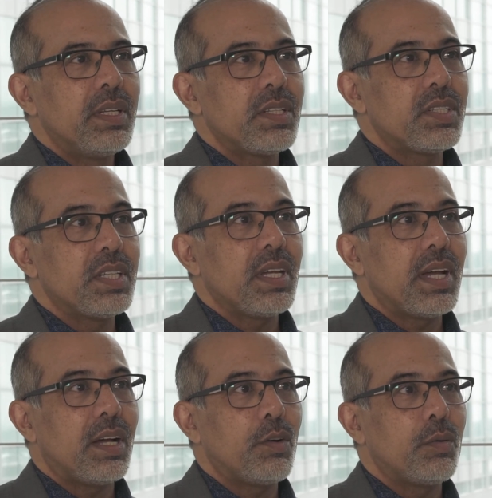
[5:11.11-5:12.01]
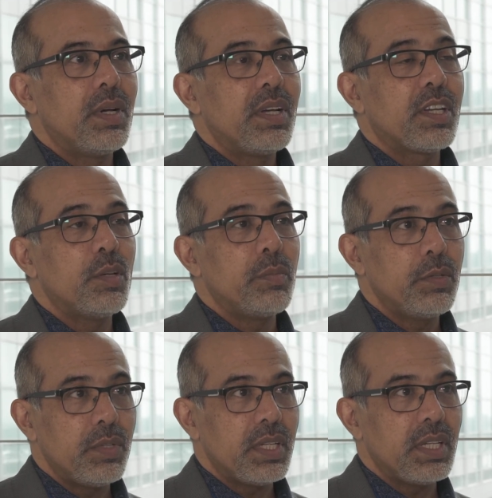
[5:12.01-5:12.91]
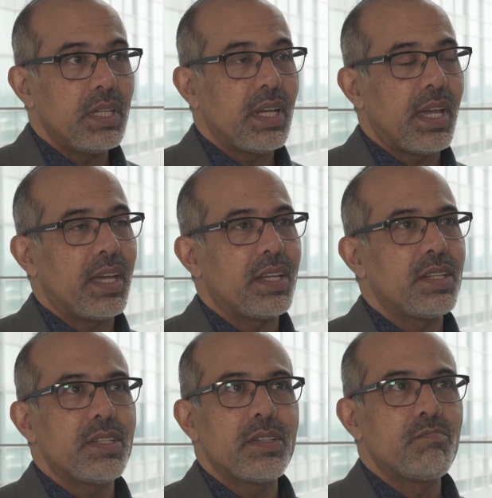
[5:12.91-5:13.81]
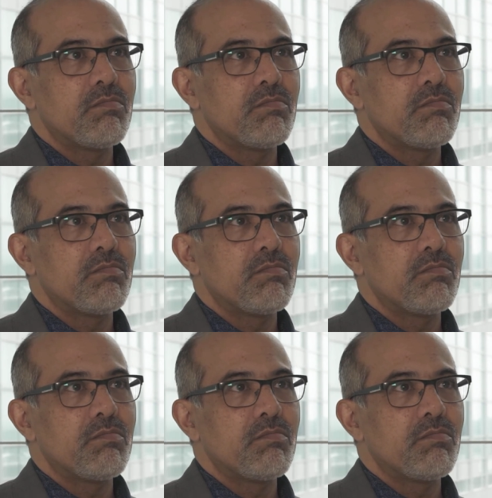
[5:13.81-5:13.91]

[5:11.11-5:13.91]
to see how community and,